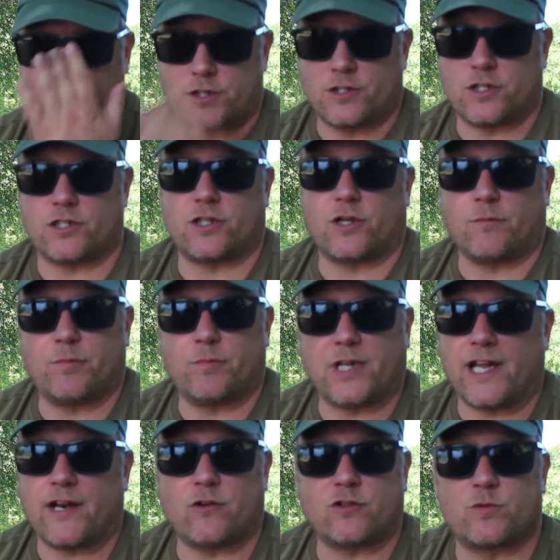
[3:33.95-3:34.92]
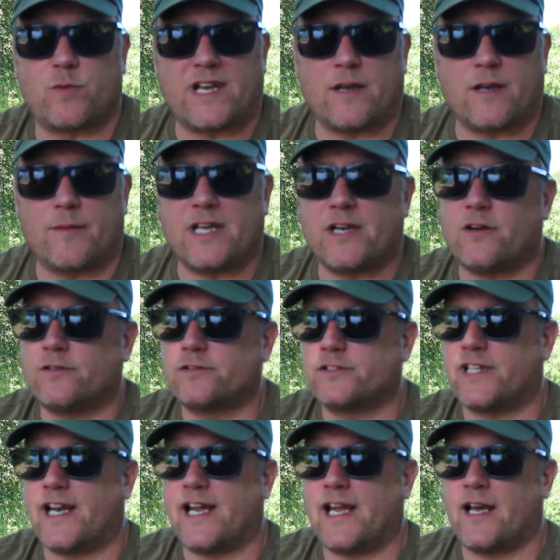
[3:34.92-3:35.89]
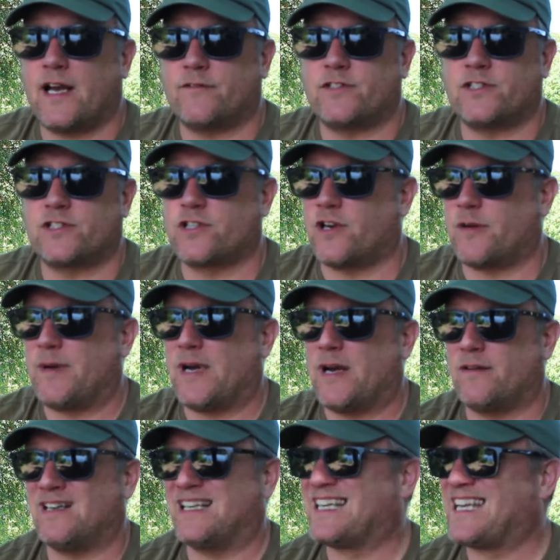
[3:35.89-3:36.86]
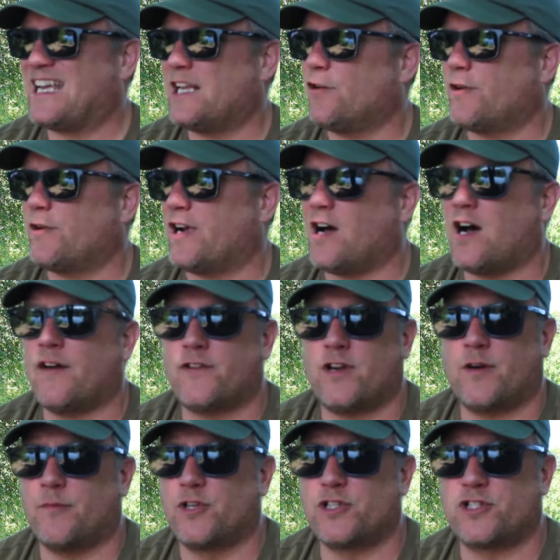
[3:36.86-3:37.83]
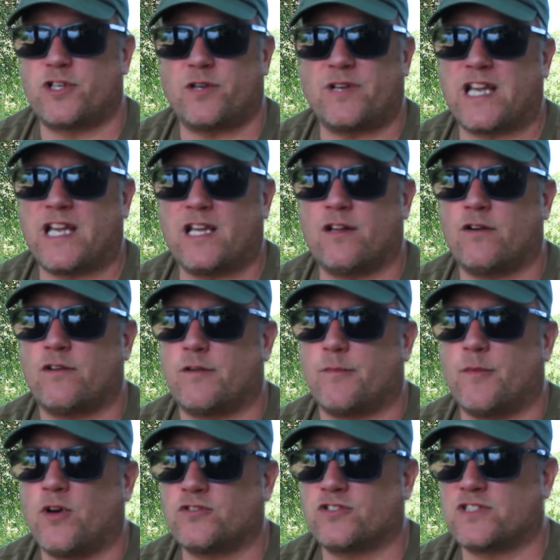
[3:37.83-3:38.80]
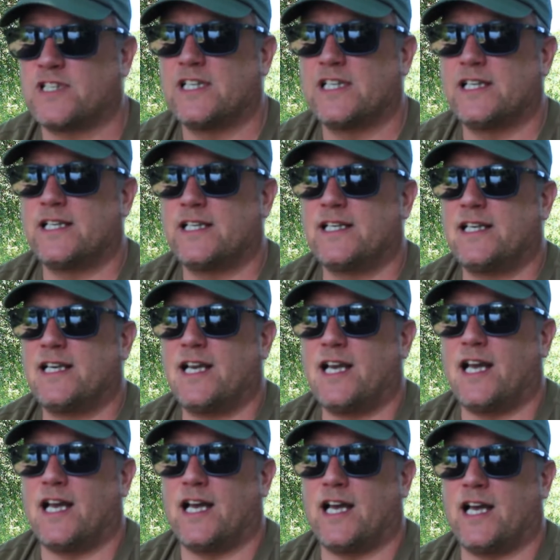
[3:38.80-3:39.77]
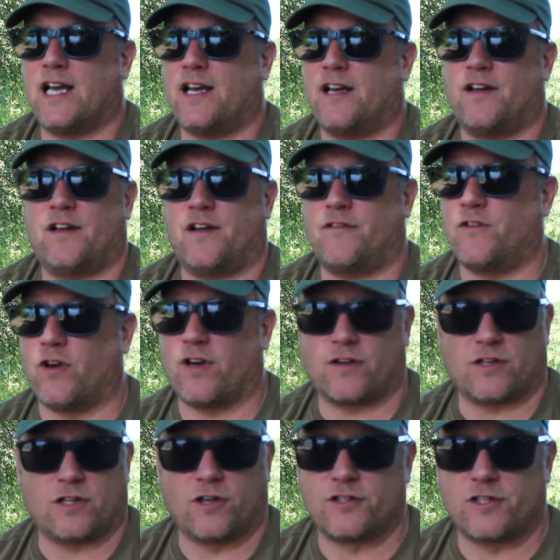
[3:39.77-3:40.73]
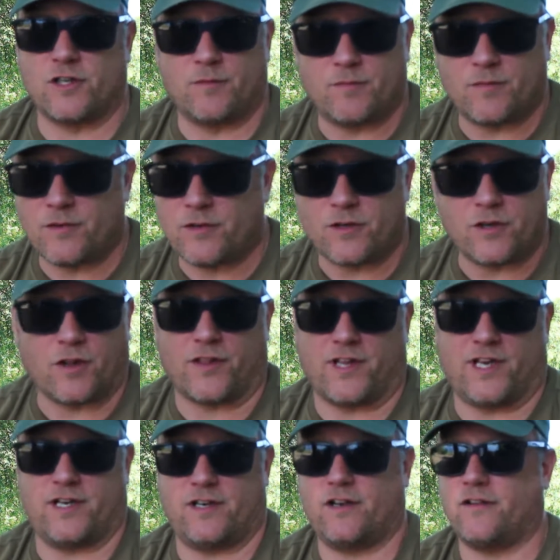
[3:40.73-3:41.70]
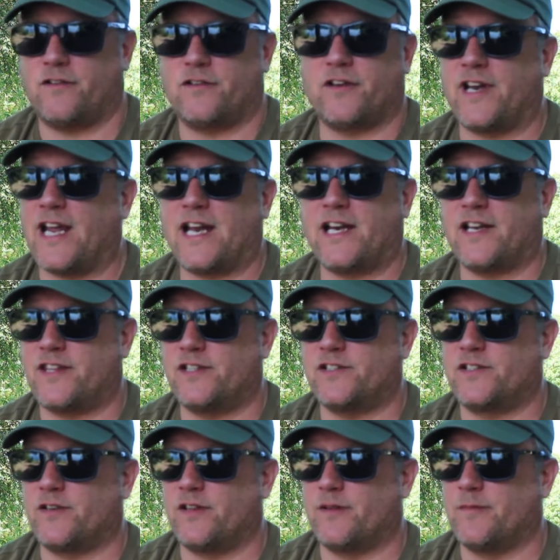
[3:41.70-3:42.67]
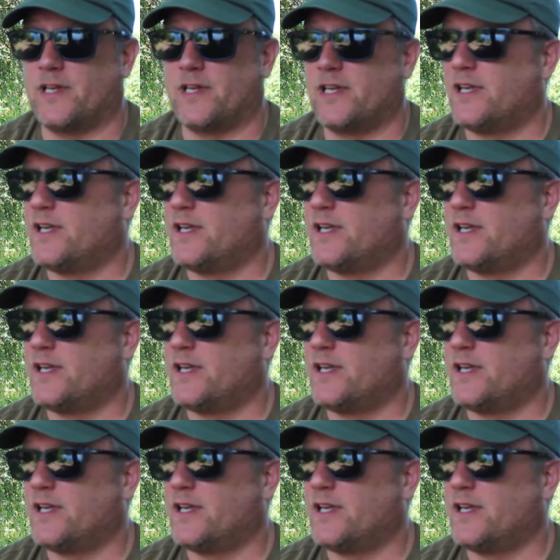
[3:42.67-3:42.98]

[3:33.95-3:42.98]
Just on plain old sweet amino today. I've just got about 1.5 kilos, not much, 2 kilo at the most. I've not glugged them, nothing, not done anything to them.